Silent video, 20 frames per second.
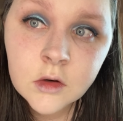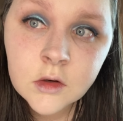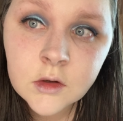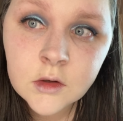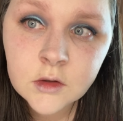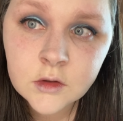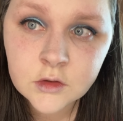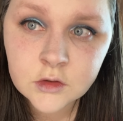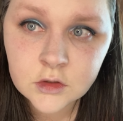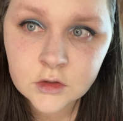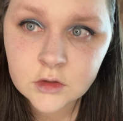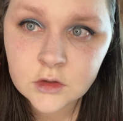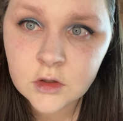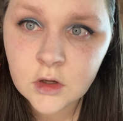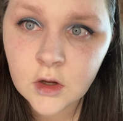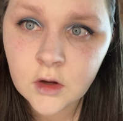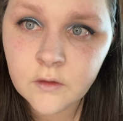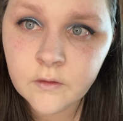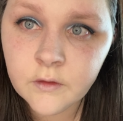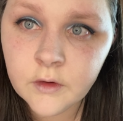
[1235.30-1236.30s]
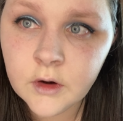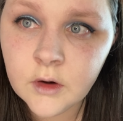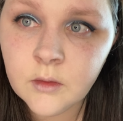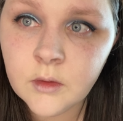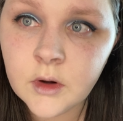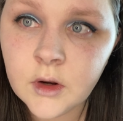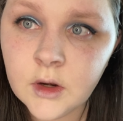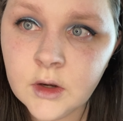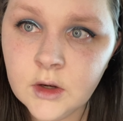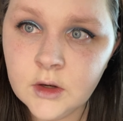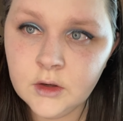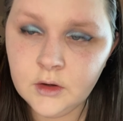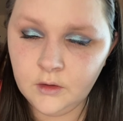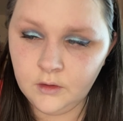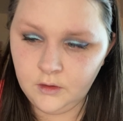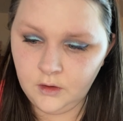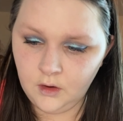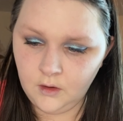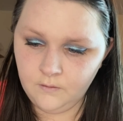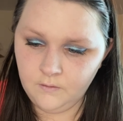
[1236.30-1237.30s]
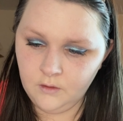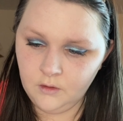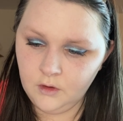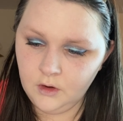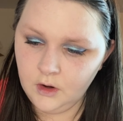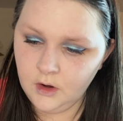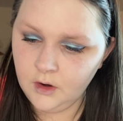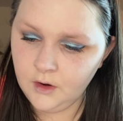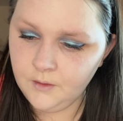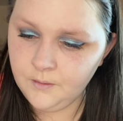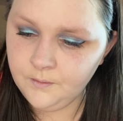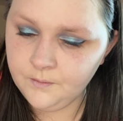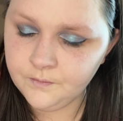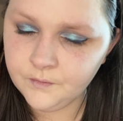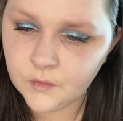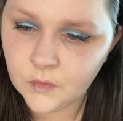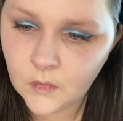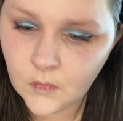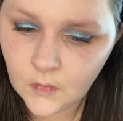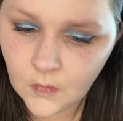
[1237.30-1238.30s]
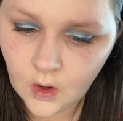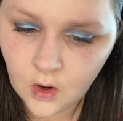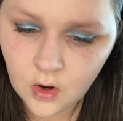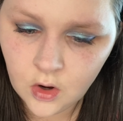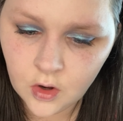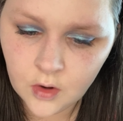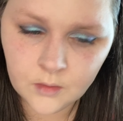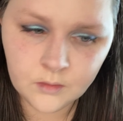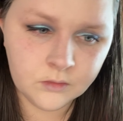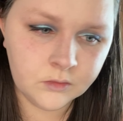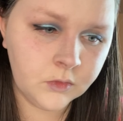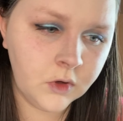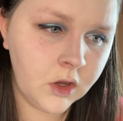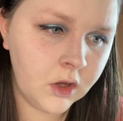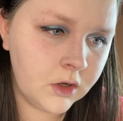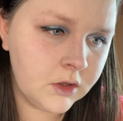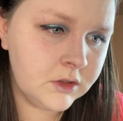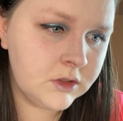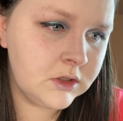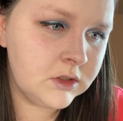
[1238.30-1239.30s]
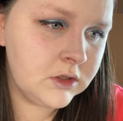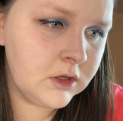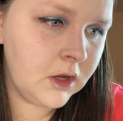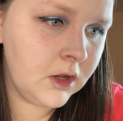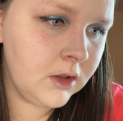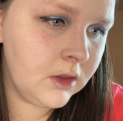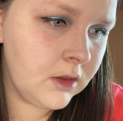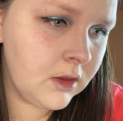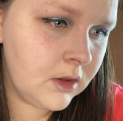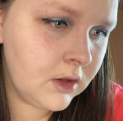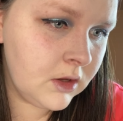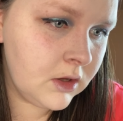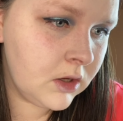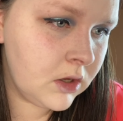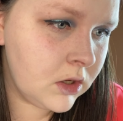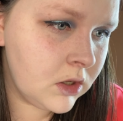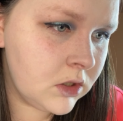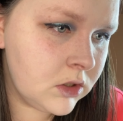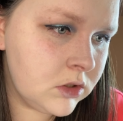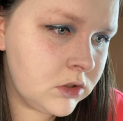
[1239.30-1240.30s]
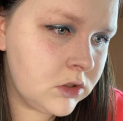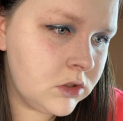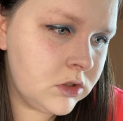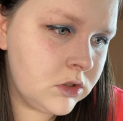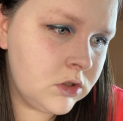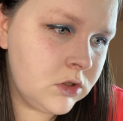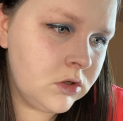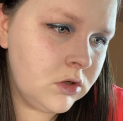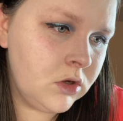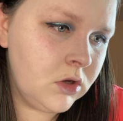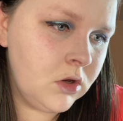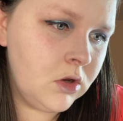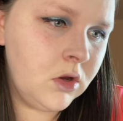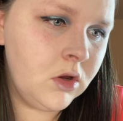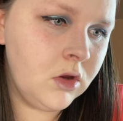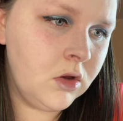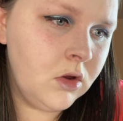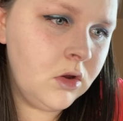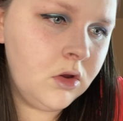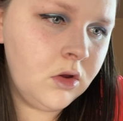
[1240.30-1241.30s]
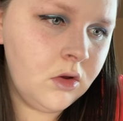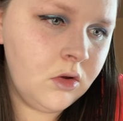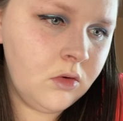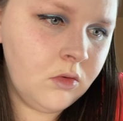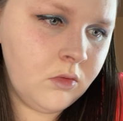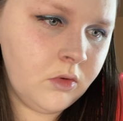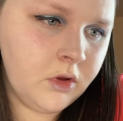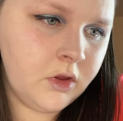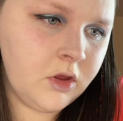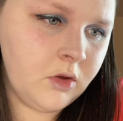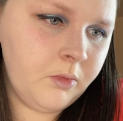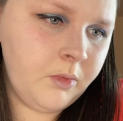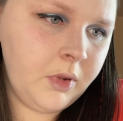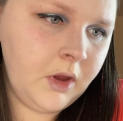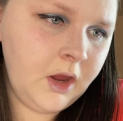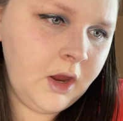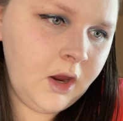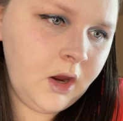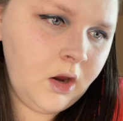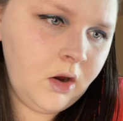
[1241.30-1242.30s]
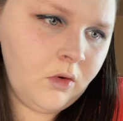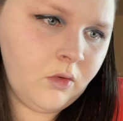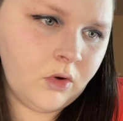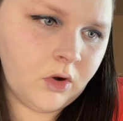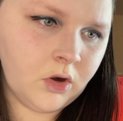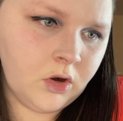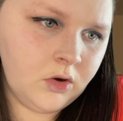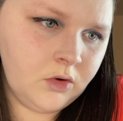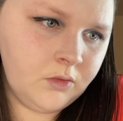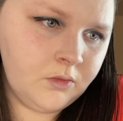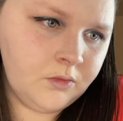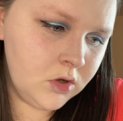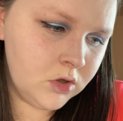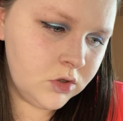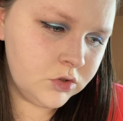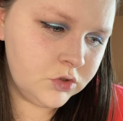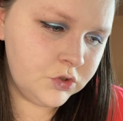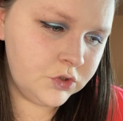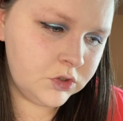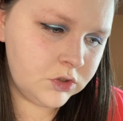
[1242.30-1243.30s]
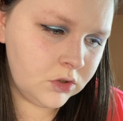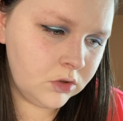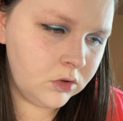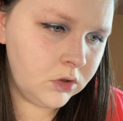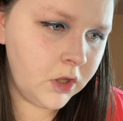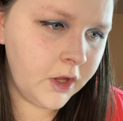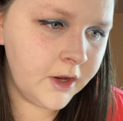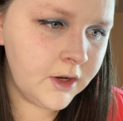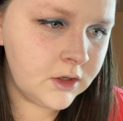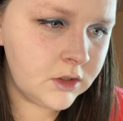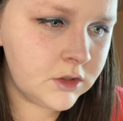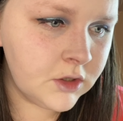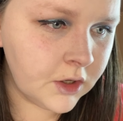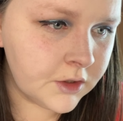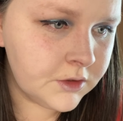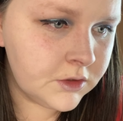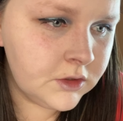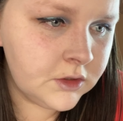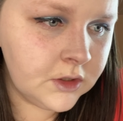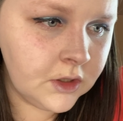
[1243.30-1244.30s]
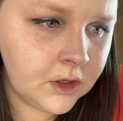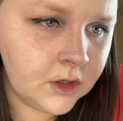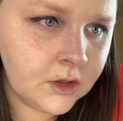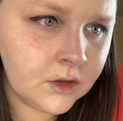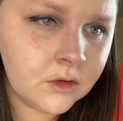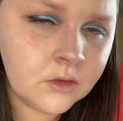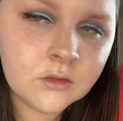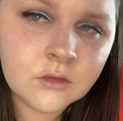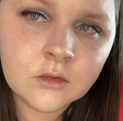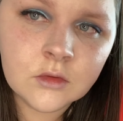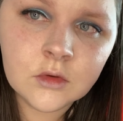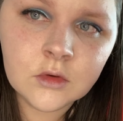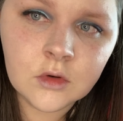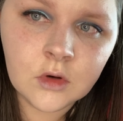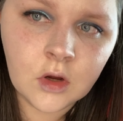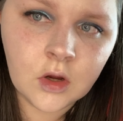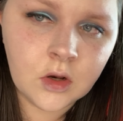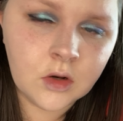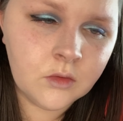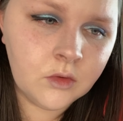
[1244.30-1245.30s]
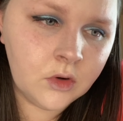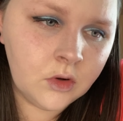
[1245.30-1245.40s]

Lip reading: And just cover what I need to cover there. I'm gonna set this with a powder, just a light dusting, not real